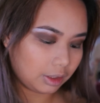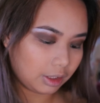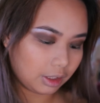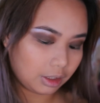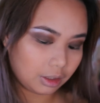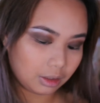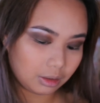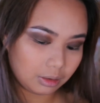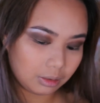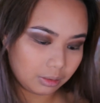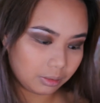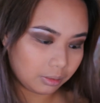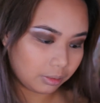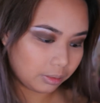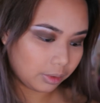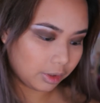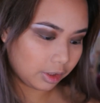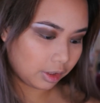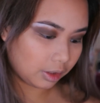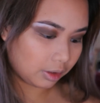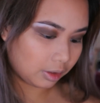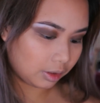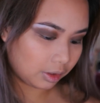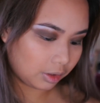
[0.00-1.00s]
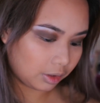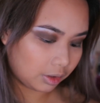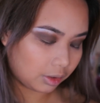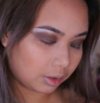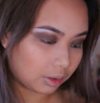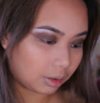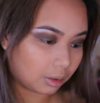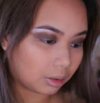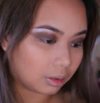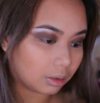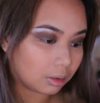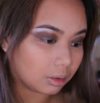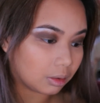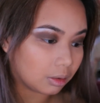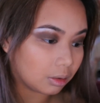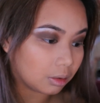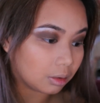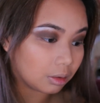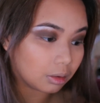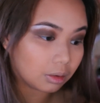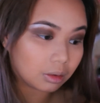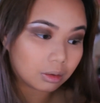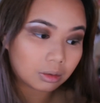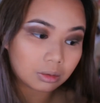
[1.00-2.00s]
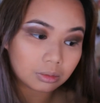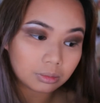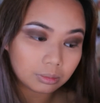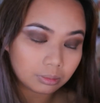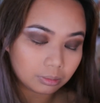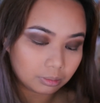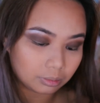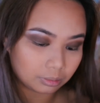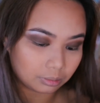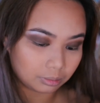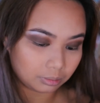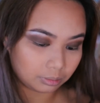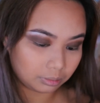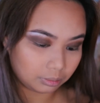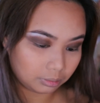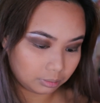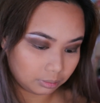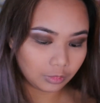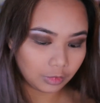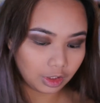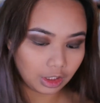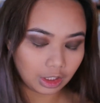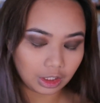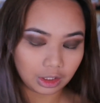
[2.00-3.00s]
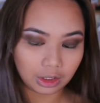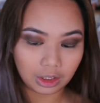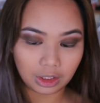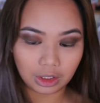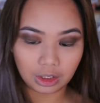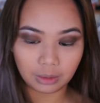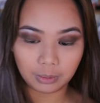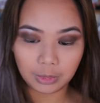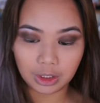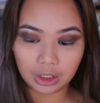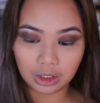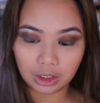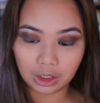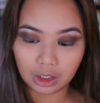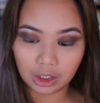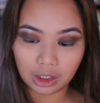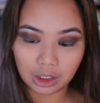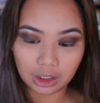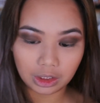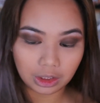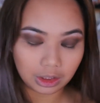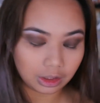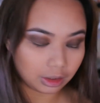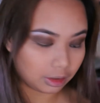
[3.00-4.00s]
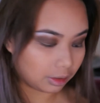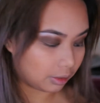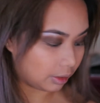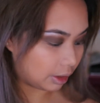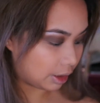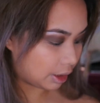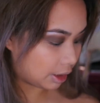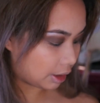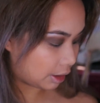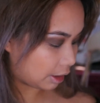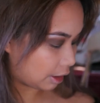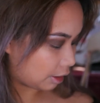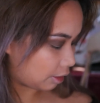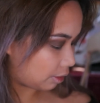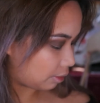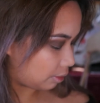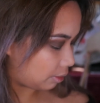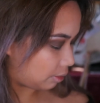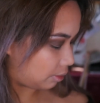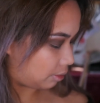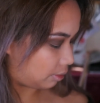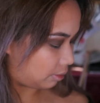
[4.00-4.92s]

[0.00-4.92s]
now we're gonna go. Yeah, I think I'm gonna cut the crease now.